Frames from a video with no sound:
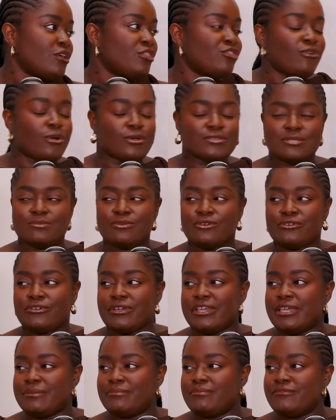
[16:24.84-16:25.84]
throw on some
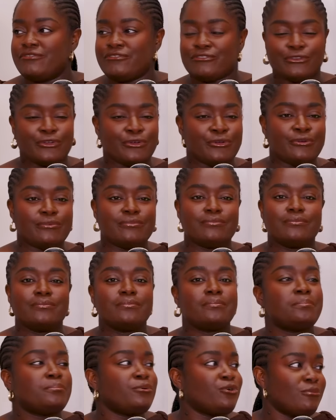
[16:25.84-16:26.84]
cream, fruit,
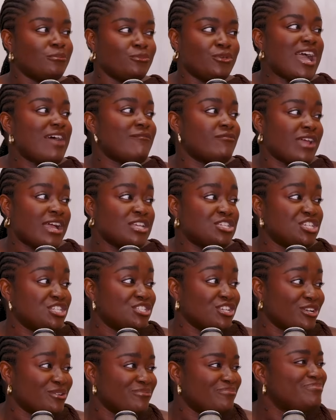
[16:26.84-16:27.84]
boom. You haven't actually
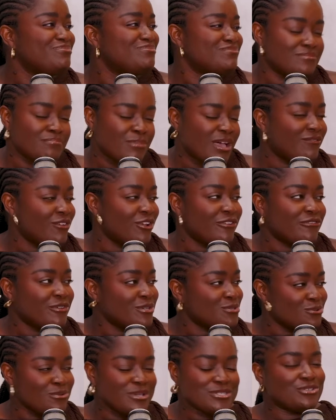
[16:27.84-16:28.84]
done. Pavlova is
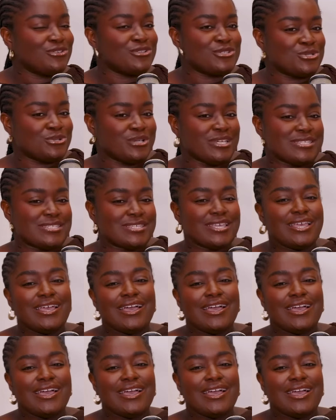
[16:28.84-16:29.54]
always a good choice.